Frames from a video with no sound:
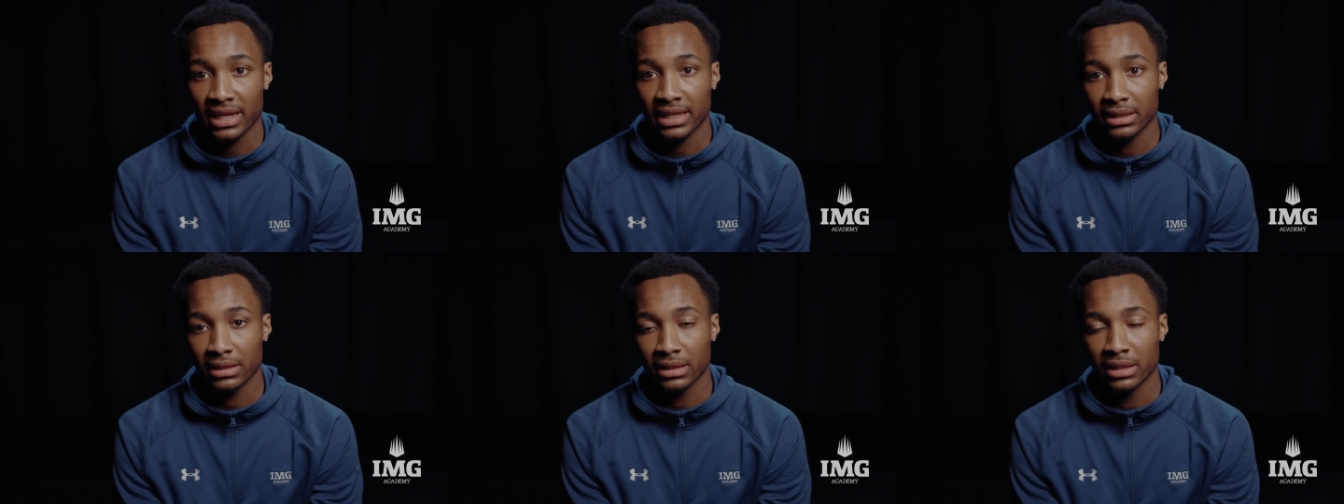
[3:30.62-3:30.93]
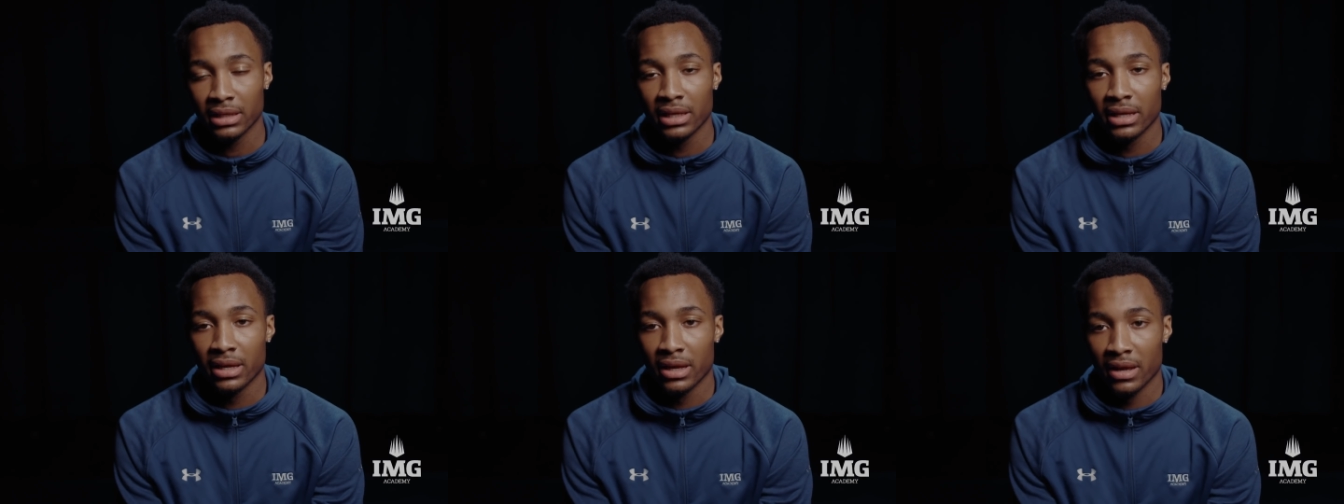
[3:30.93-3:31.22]

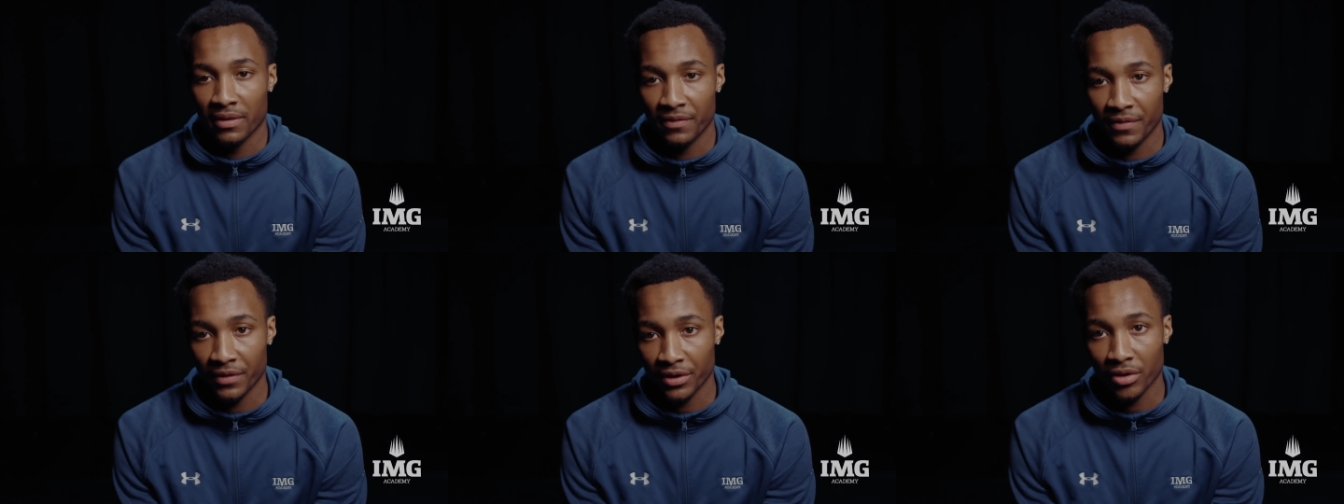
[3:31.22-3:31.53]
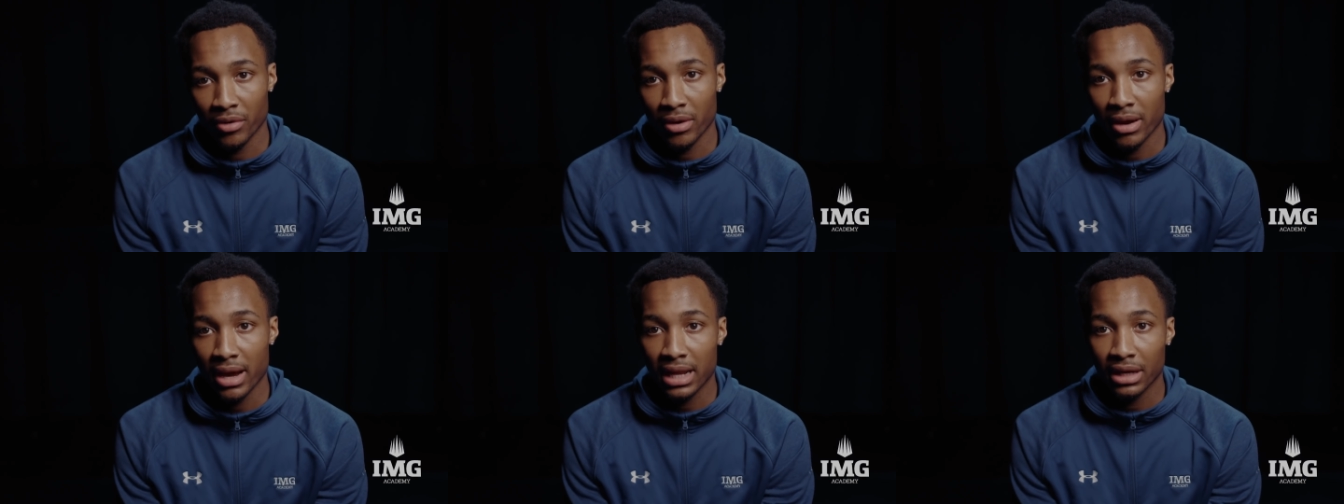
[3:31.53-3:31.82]
can
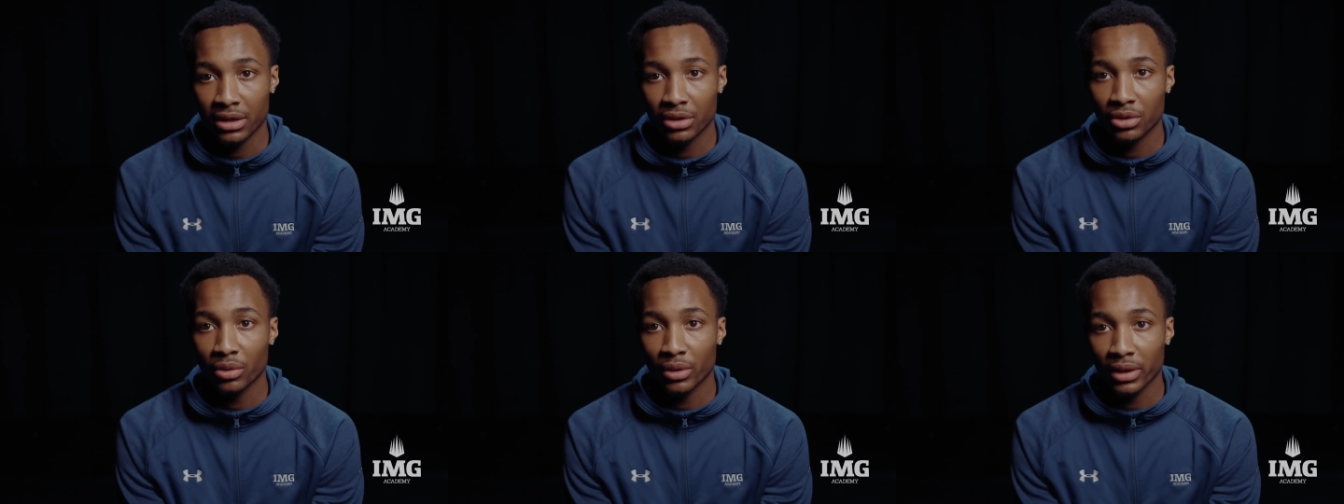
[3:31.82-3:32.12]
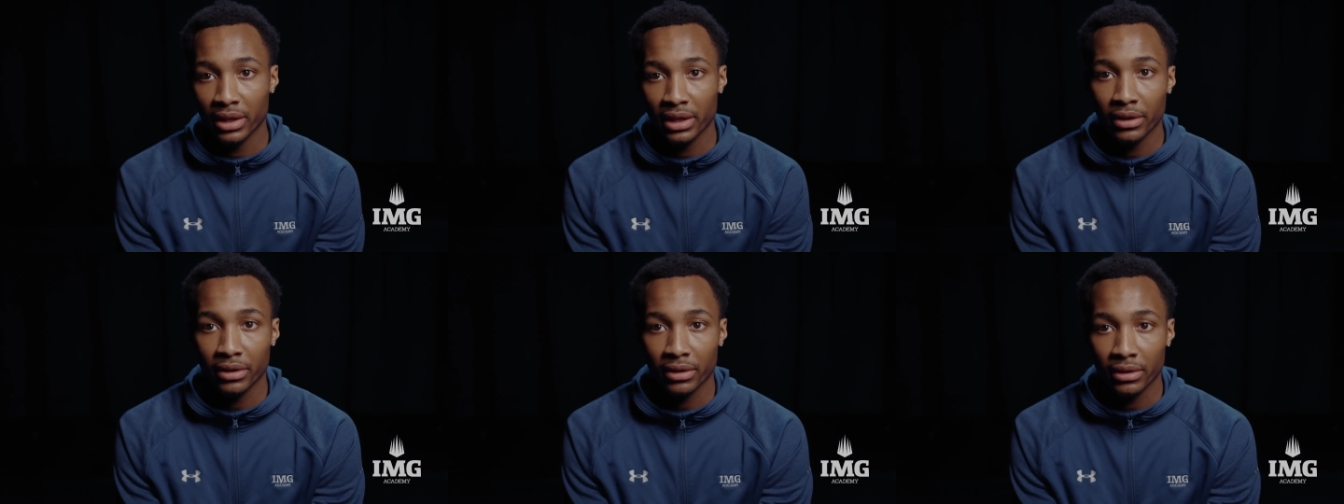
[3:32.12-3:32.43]
figure out how to do it
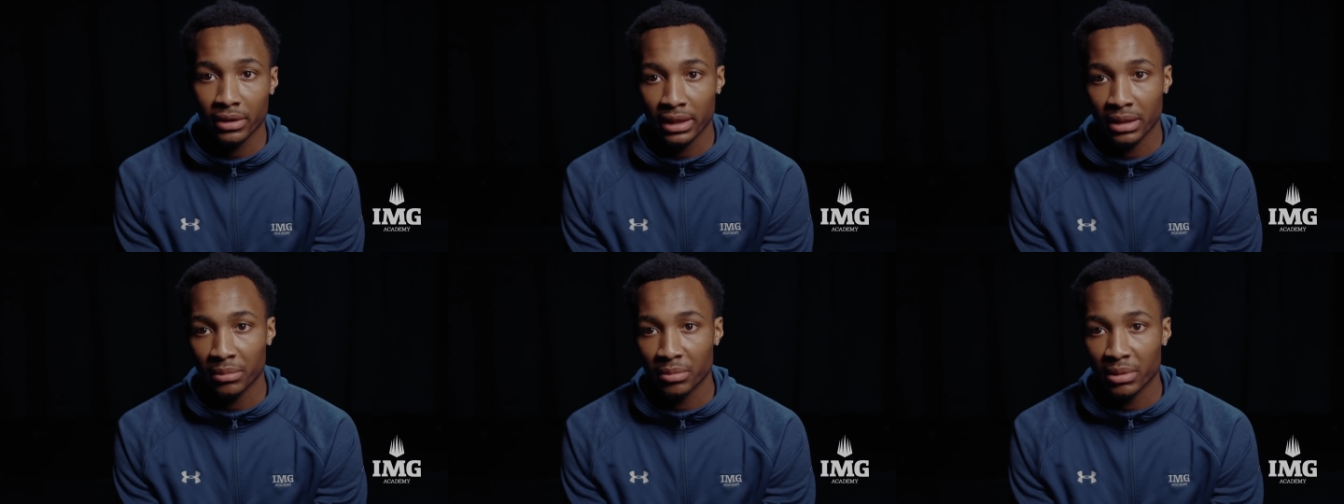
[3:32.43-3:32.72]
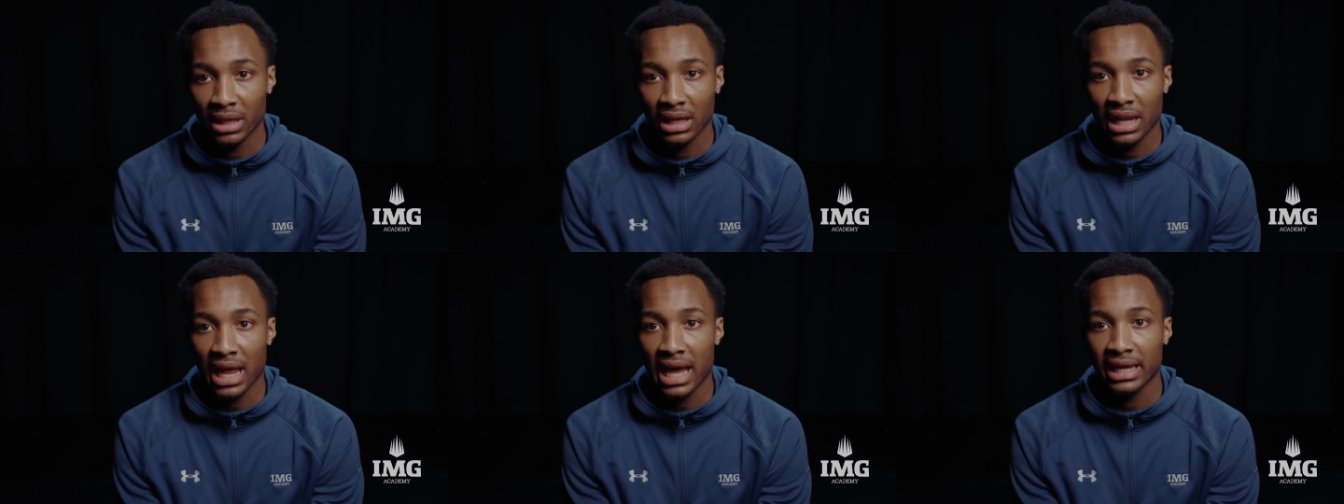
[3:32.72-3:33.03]
here, it'll
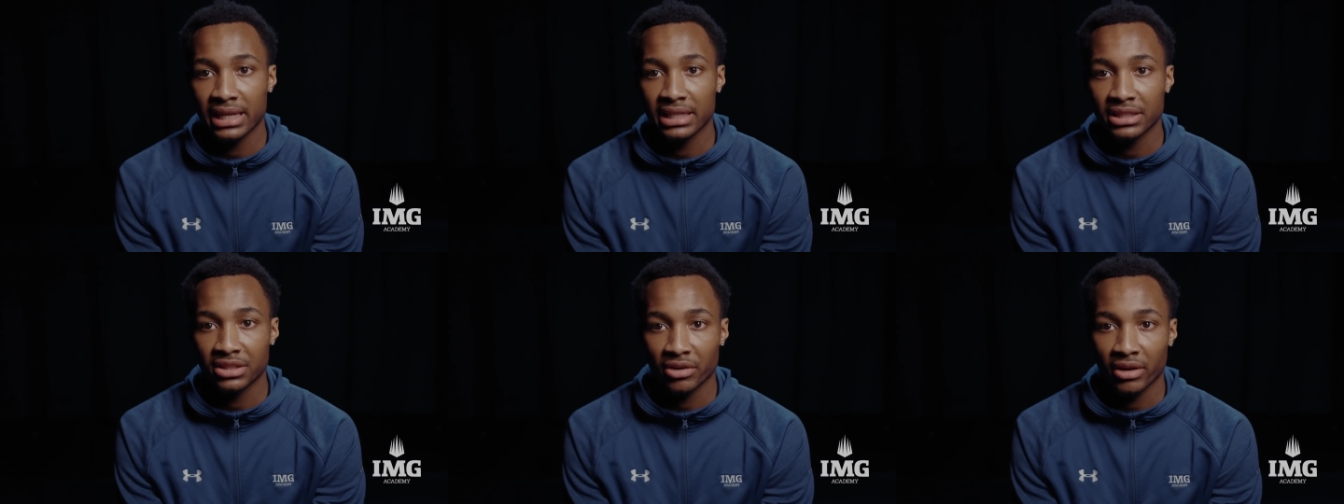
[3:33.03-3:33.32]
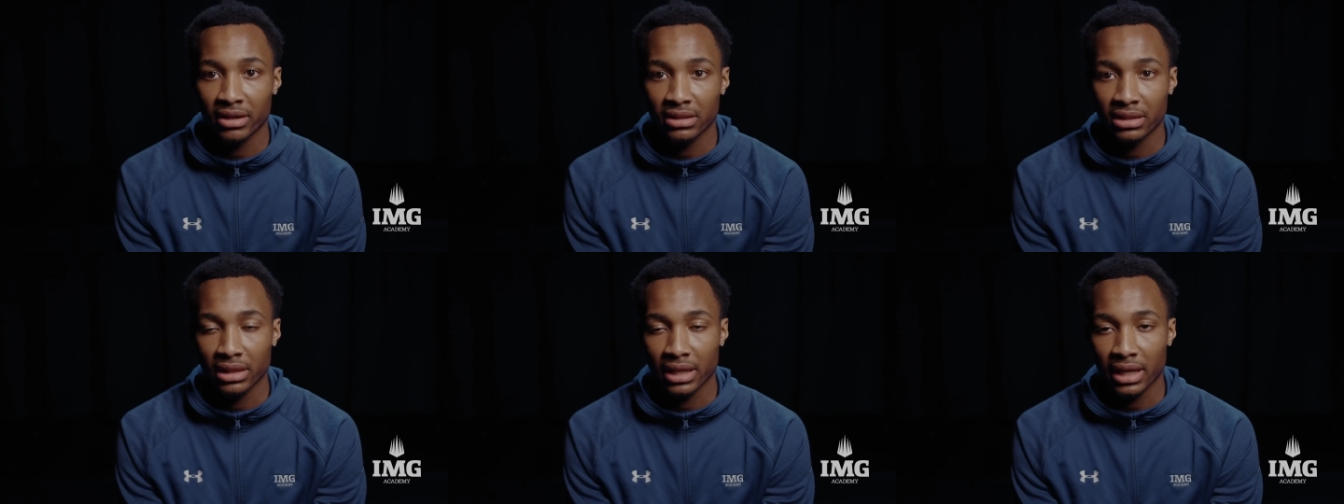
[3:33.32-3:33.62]
be a lot easier
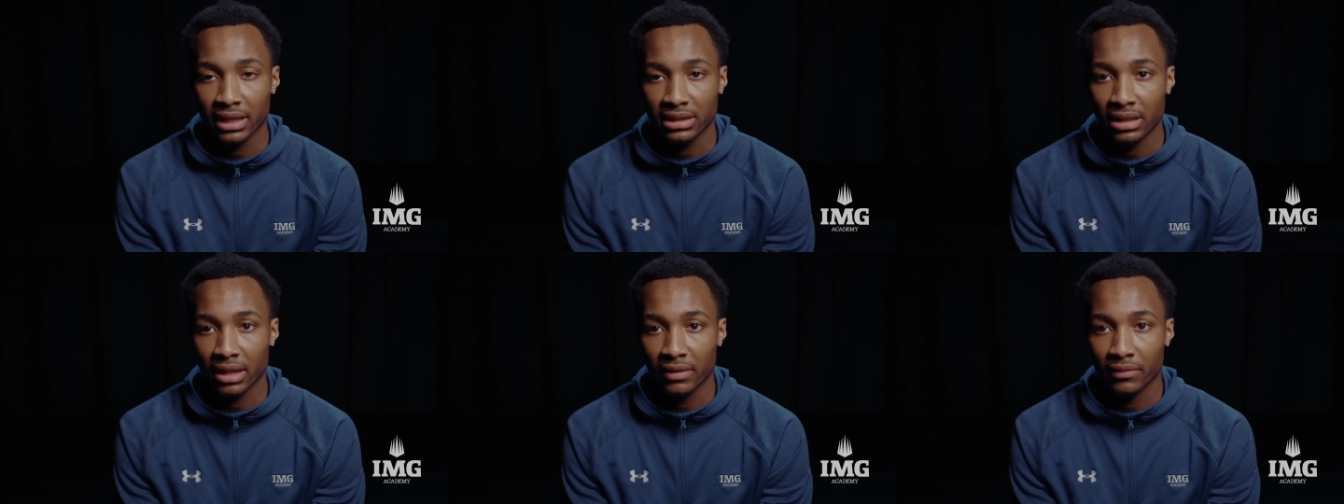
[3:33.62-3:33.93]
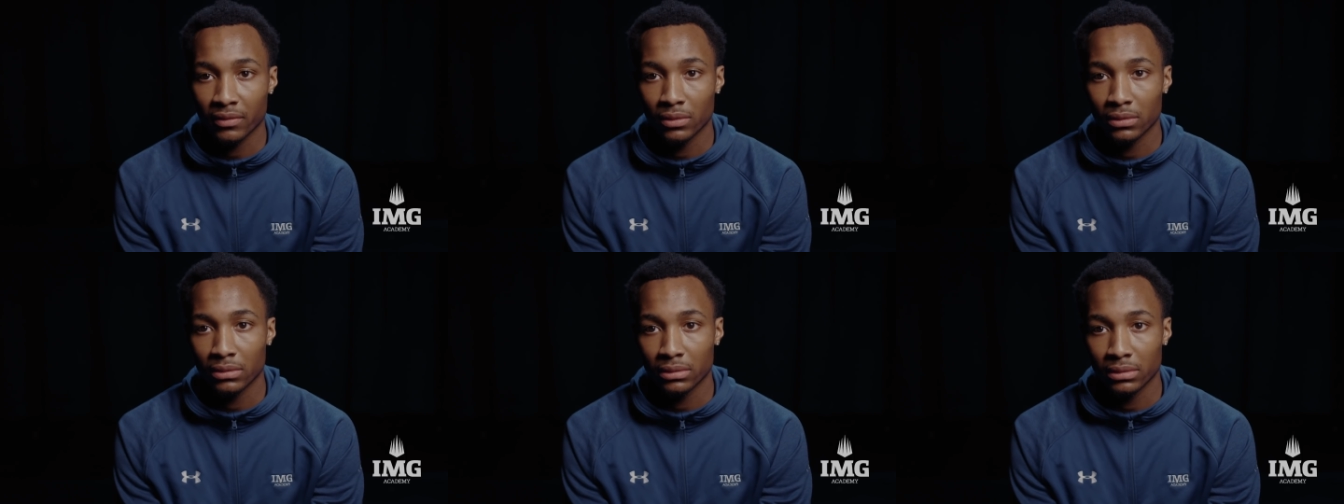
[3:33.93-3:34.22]
at the next
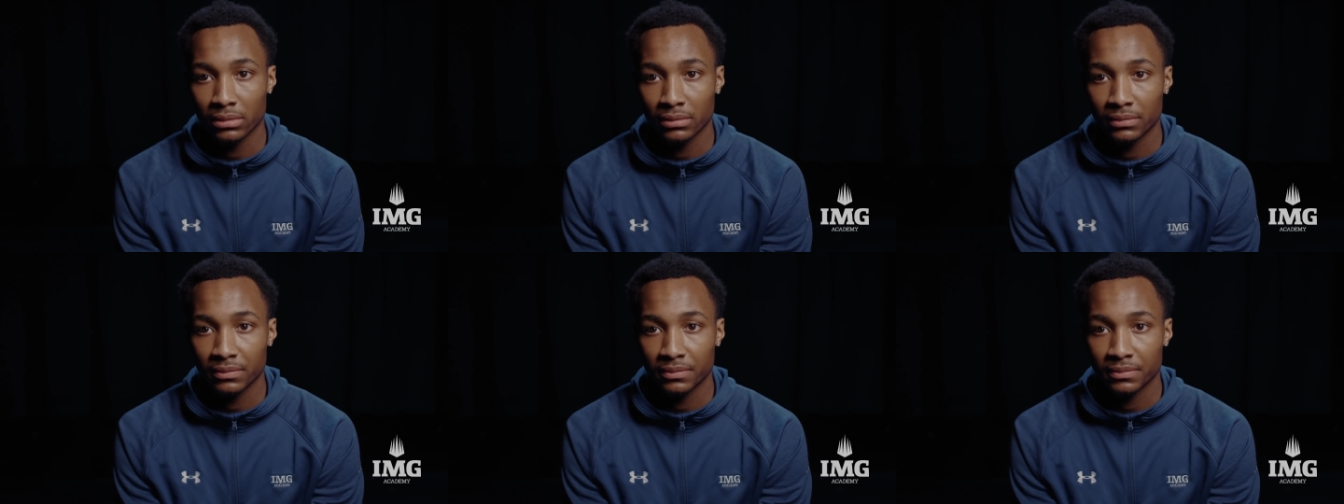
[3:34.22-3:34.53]
level.